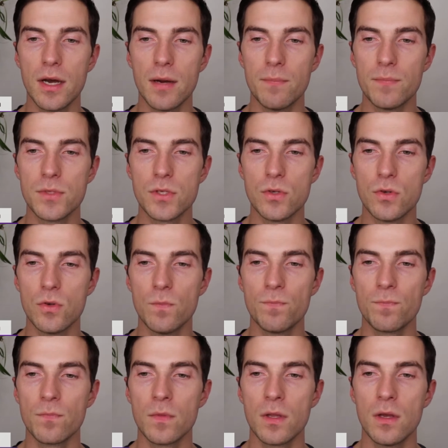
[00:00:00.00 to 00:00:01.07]
to
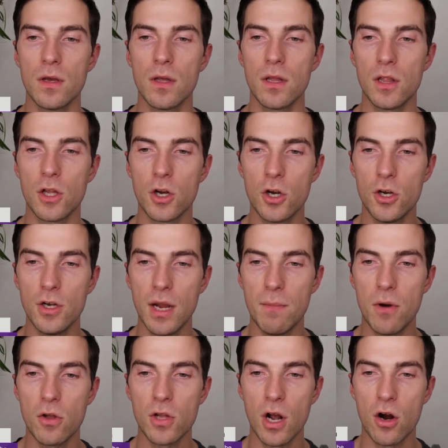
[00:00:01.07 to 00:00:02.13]
learn
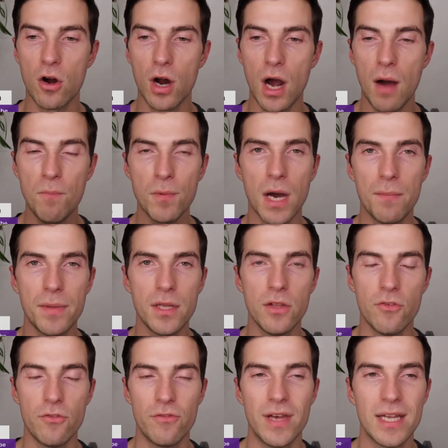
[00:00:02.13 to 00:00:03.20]
about our upcoming
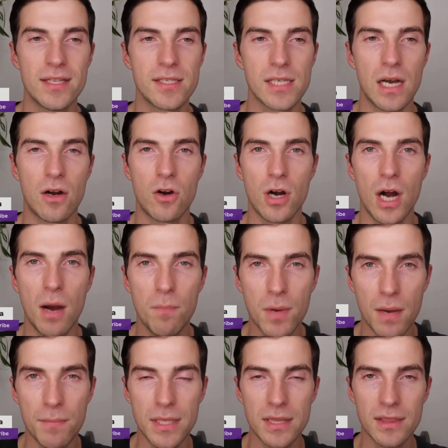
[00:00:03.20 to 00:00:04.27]
events, our
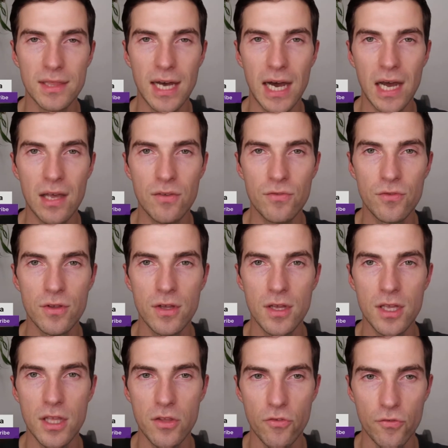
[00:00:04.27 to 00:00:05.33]
upcoming live
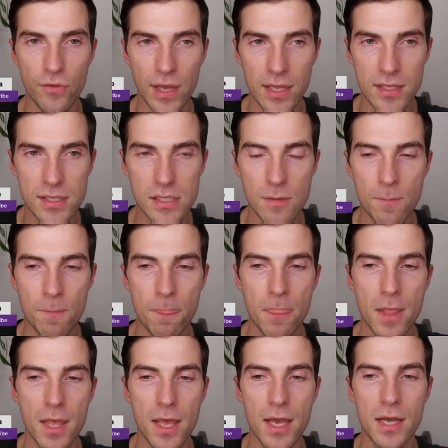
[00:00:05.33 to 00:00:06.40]
events.
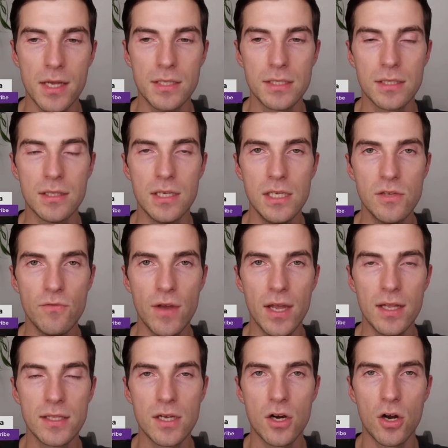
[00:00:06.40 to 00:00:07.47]
And these
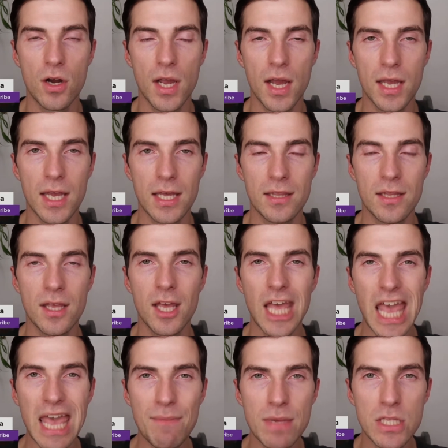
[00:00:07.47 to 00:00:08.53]
events are, again,
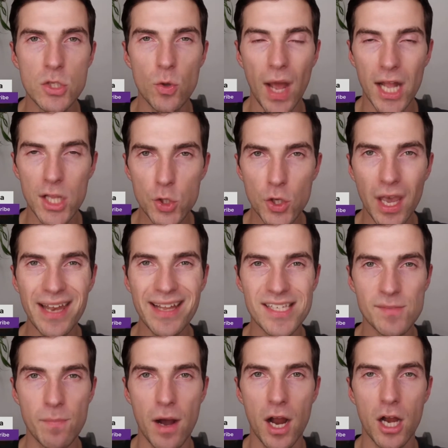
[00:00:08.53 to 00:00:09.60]
aiming to educate,
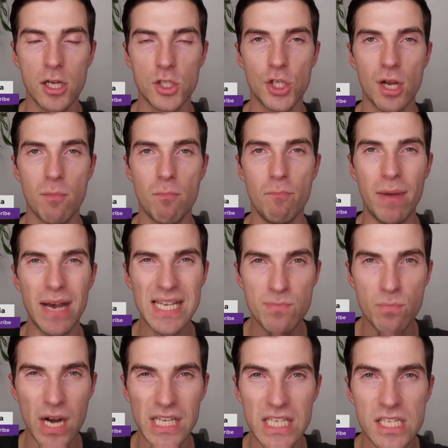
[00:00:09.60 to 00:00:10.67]
inspire, and share best
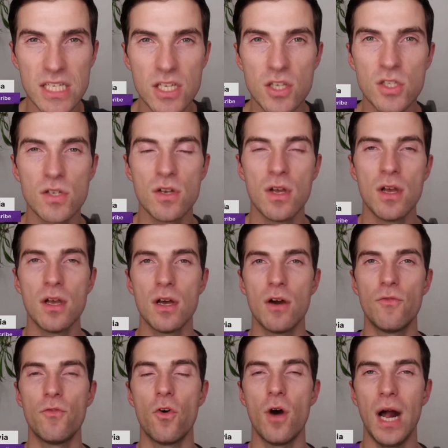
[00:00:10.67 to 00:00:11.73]
practices
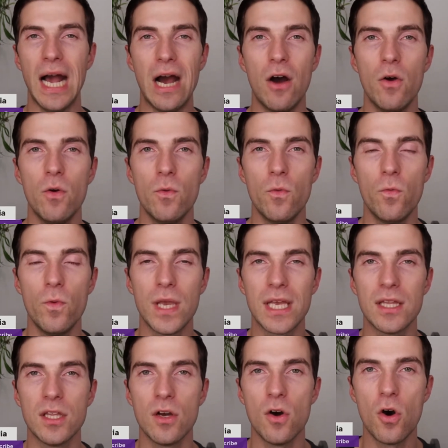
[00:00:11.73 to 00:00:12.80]
for how we
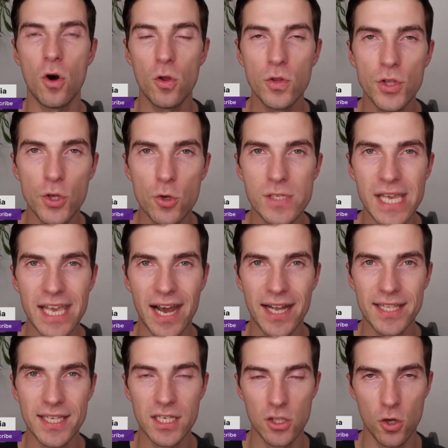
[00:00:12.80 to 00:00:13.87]
can all use AI
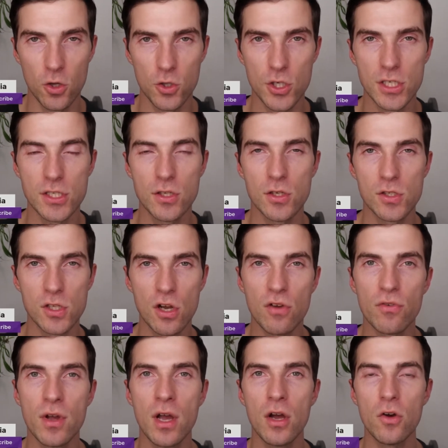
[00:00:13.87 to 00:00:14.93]
technologies to solve
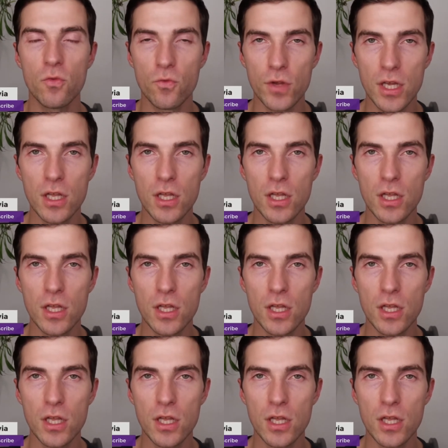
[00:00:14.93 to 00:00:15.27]
real